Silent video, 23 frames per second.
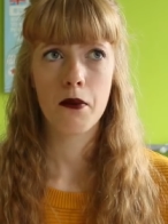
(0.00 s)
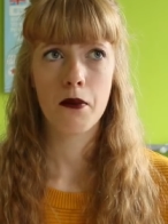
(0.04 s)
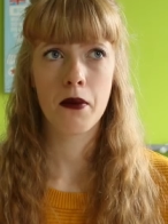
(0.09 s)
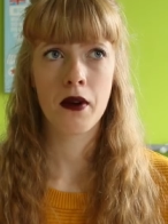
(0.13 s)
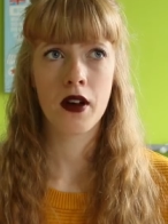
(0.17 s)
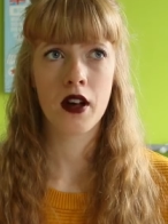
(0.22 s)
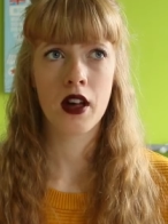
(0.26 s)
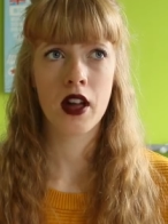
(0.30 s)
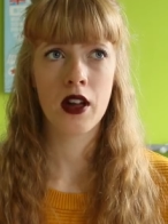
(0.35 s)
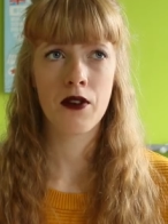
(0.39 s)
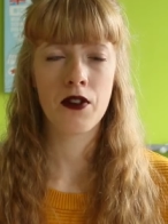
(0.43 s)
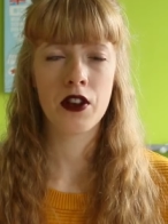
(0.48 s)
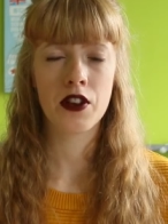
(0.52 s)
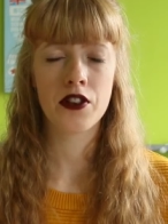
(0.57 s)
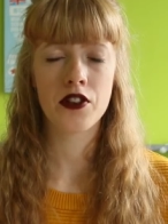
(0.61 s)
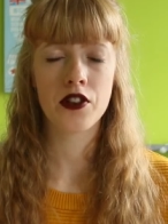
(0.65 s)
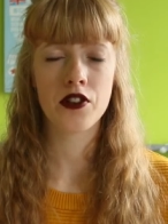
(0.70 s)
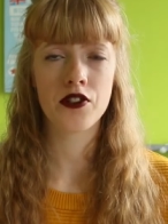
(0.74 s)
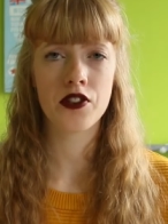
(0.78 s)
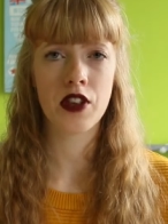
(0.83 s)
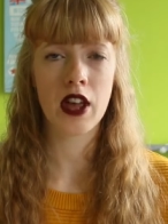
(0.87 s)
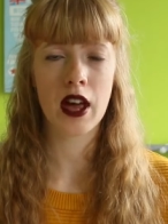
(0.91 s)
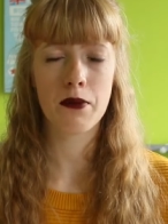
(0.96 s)
But if it
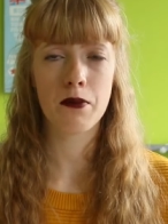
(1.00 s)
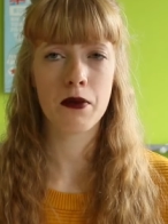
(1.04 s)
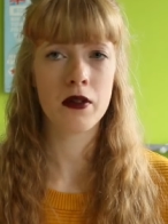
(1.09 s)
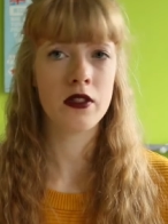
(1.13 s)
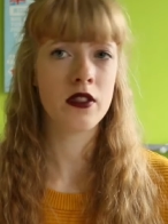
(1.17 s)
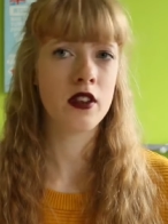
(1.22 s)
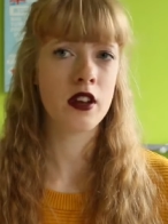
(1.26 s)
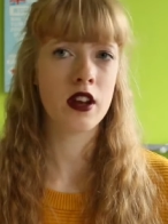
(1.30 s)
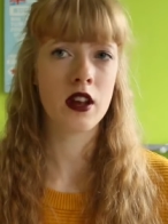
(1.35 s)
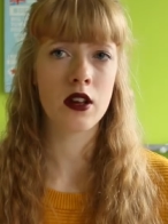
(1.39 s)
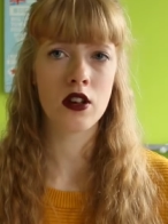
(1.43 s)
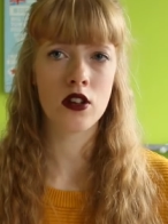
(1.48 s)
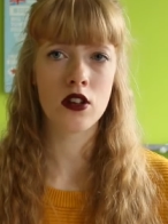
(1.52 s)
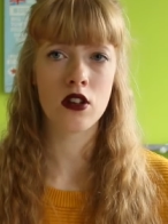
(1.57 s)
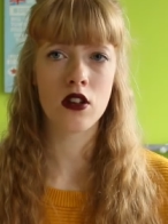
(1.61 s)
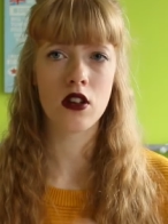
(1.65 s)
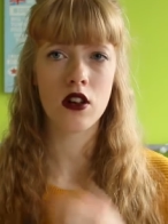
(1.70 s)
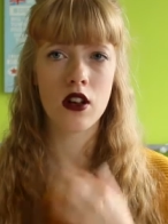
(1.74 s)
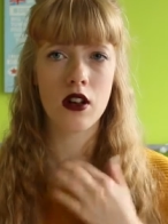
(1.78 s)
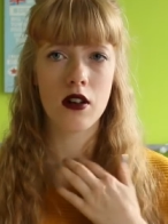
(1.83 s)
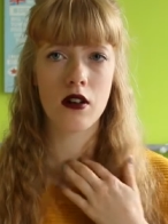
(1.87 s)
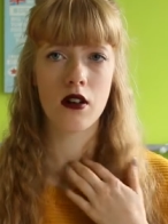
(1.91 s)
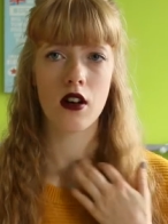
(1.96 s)
does happen, then
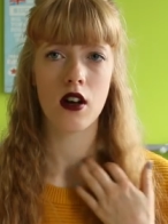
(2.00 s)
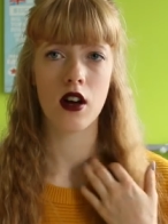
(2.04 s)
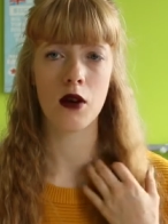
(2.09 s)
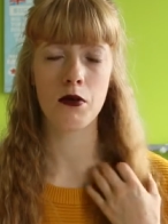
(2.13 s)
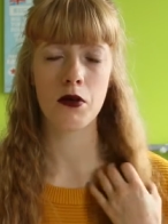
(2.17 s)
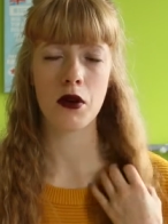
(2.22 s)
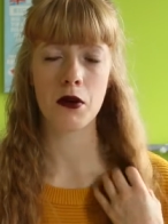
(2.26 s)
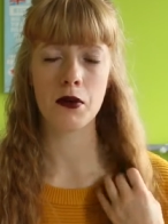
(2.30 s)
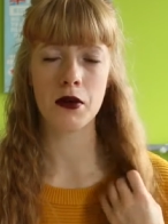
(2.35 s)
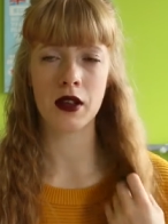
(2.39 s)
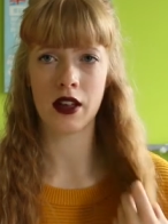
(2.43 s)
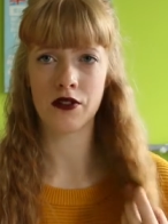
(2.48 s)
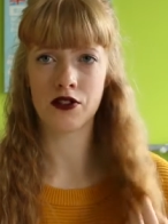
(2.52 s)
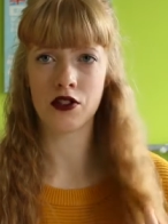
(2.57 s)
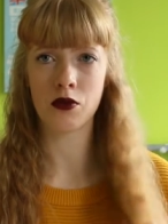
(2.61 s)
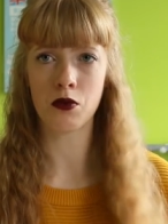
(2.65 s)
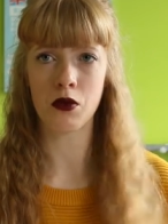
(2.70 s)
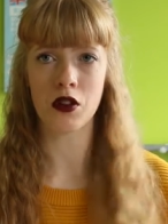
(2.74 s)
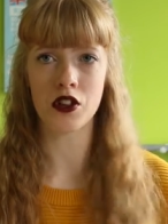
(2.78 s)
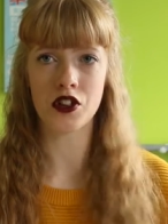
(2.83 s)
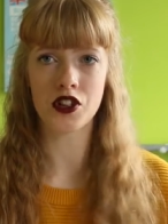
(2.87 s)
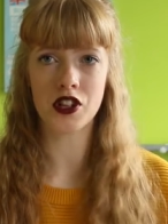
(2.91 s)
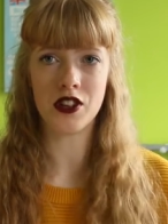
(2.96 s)
I'll probably have to
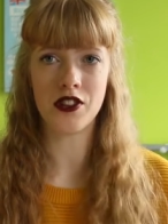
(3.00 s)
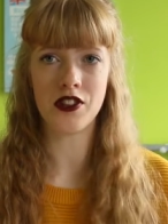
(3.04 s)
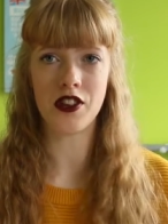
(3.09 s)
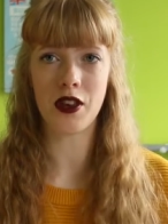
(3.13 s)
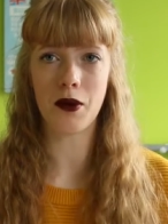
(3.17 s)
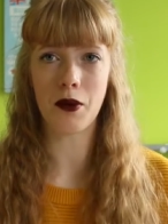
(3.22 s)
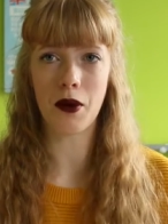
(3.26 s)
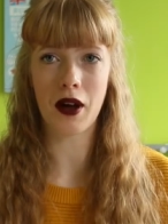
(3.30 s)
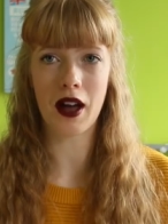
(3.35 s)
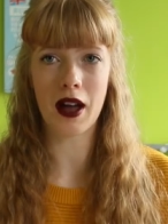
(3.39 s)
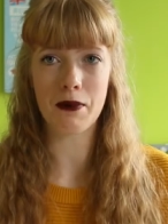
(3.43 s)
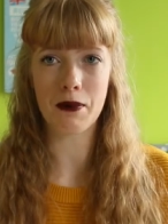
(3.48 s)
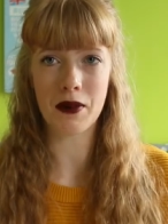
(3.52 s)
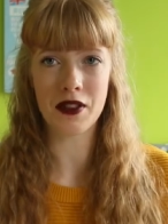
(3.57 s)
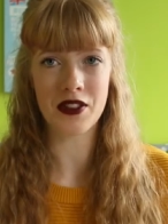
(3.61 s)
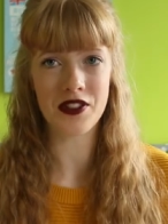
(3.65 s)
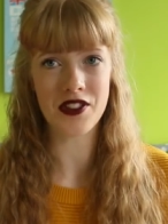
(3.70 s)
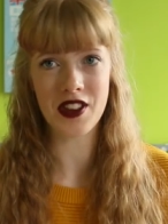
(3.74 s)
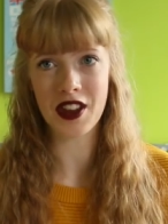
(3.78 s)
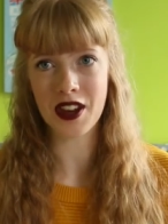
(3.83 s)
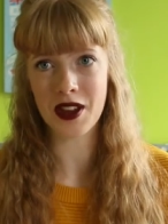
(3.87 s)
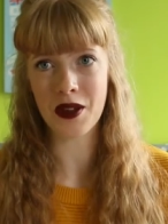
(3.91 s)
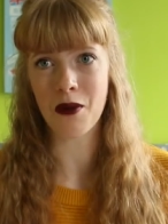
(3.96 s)
watch it and see what
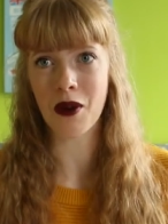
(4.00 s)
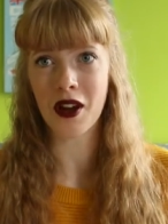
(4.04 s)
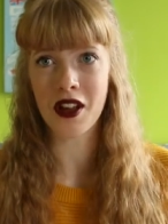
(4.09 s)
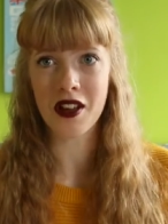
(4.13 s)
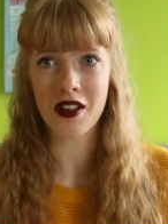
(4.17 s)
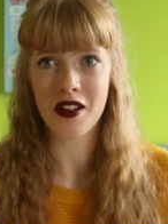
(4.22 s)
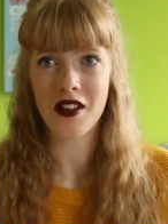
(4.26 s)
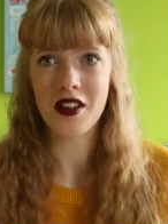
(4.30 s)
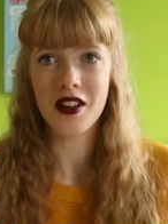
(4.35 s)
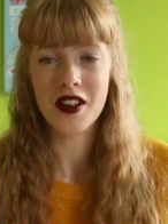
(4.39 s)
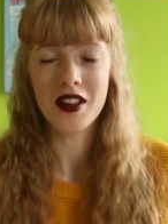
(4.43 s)
happens anyway.